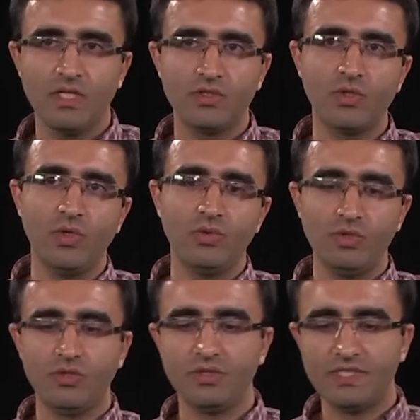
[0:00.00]
So
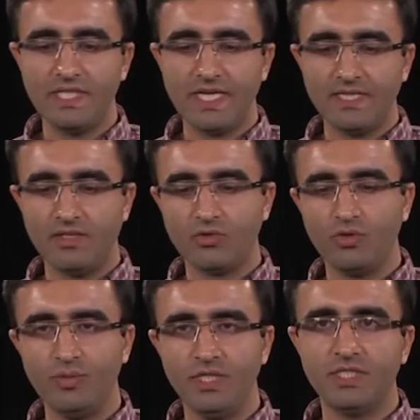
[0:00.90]
you could see that there
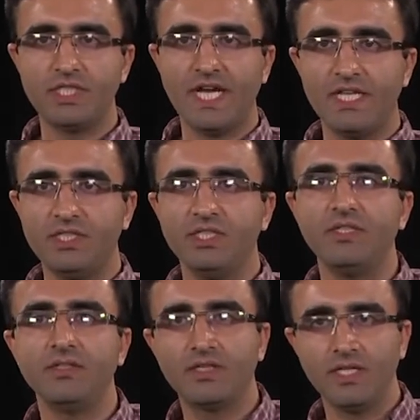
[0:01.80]
could be challenging